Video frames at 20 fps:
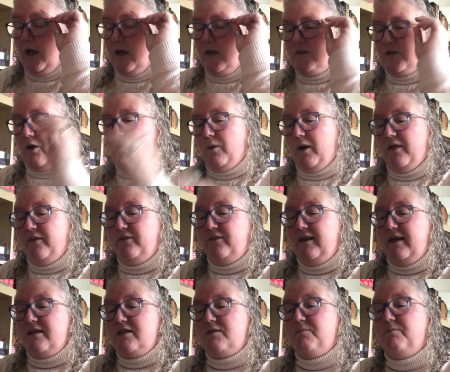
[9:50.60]
So
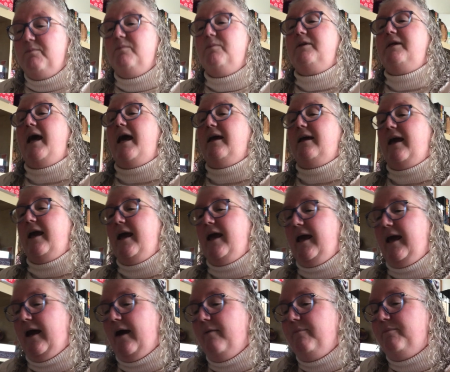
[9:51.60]
this deck
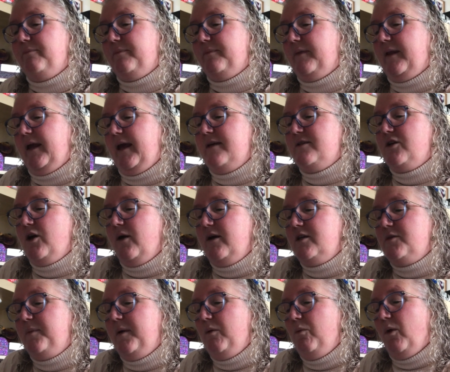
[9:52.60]
here is going
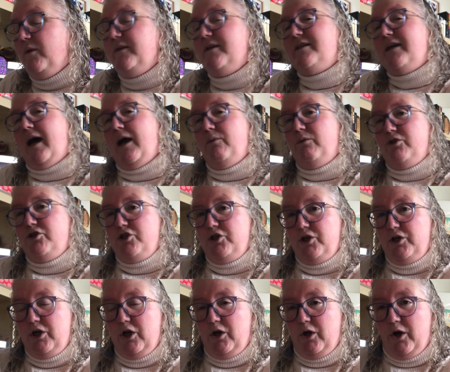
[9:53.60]
to be one that I will
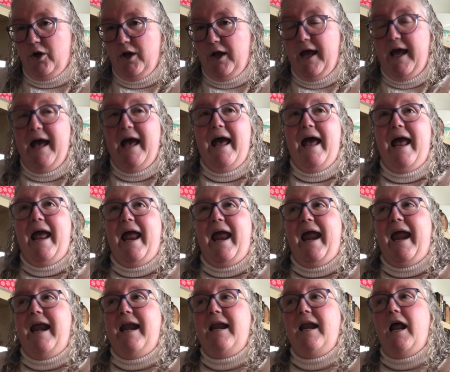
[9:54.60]
journal on
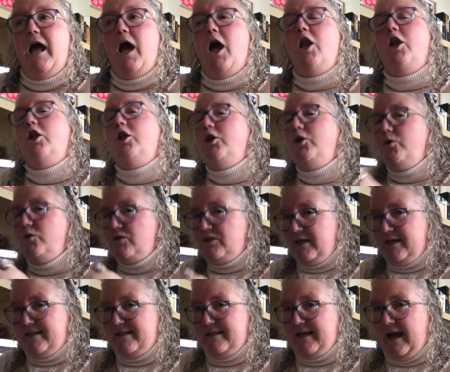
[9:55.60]
in a
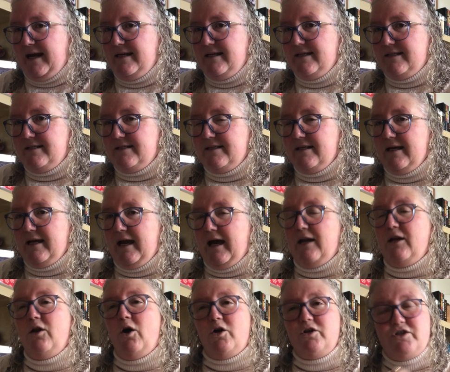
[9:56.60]
looser sense,
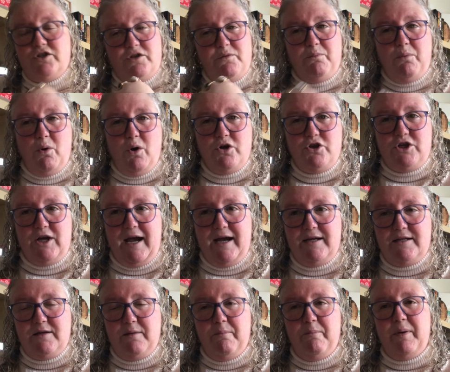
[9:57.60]
not as a
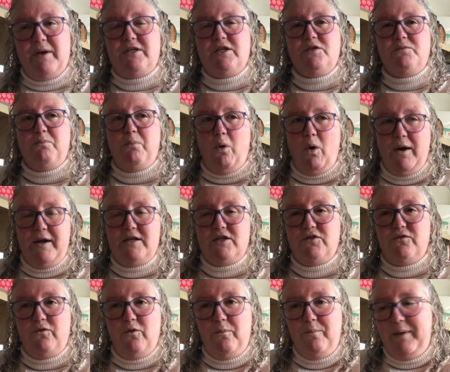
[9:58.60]
project, but as
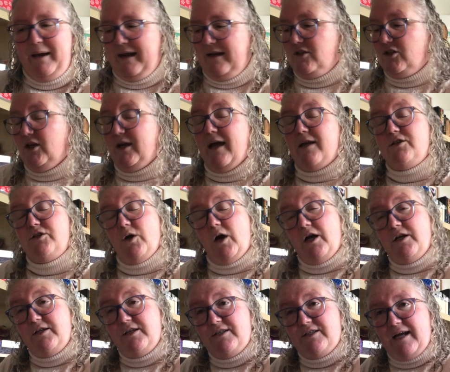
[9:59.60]
points for me to get to
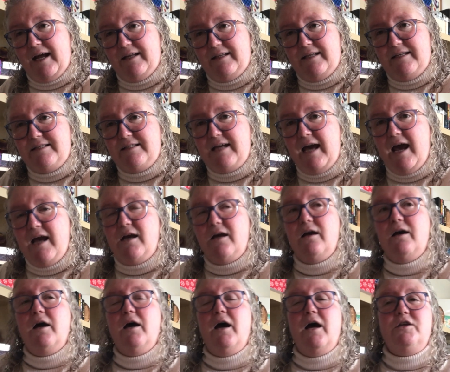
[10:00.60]
understand this deck,
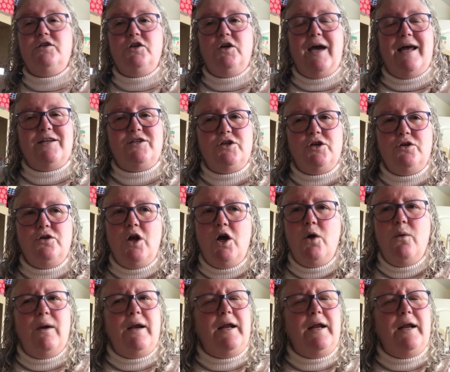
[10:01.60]
to get to know a